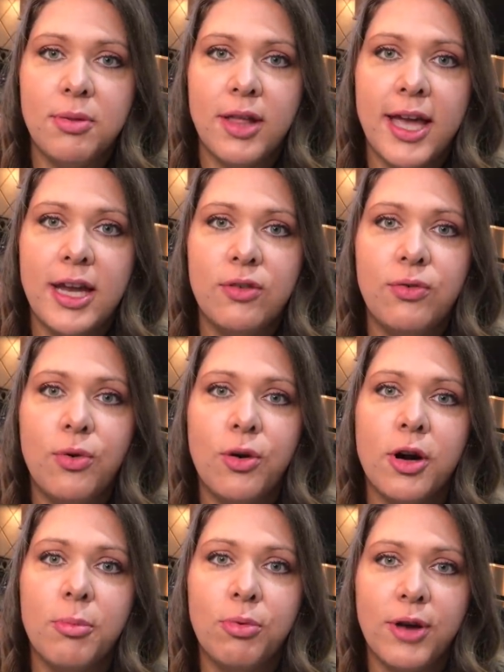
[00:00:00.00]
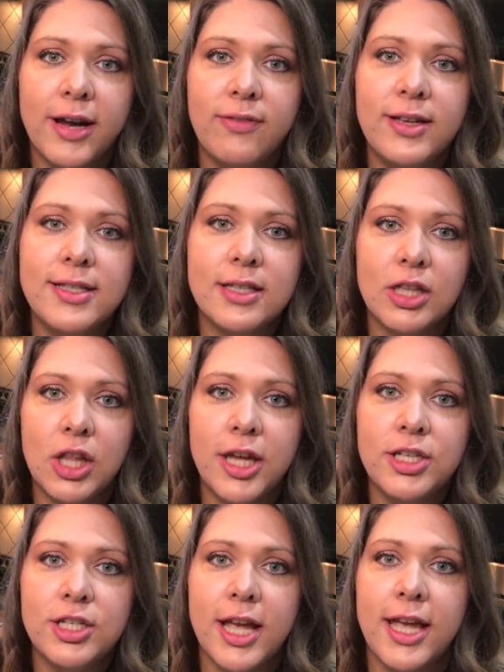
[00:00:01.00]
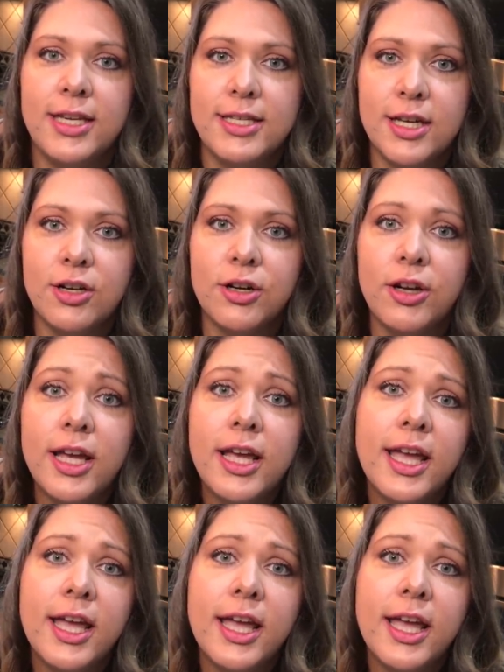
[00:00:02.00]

plate for breakfast, lunch, and dinner.